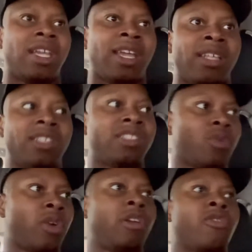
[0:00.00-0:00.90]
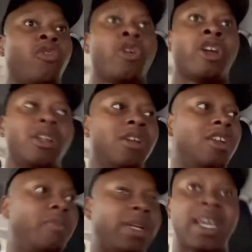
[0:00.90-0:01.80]
and we're here for it.
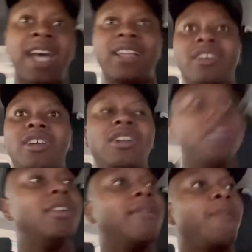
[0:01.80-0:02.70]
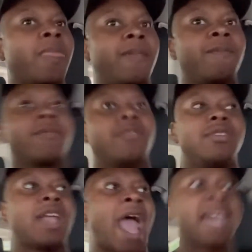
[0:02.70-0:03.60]
But yet,
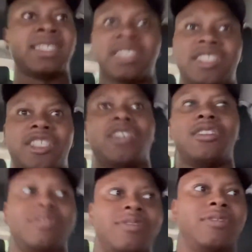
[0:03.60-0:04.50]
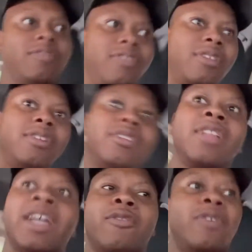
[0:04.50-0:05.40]
as
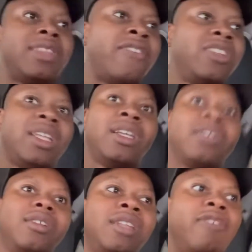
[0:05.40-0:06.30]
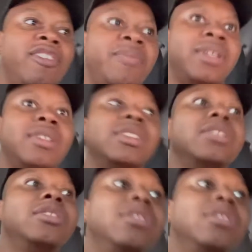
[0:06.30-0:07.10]
like with everything that we've been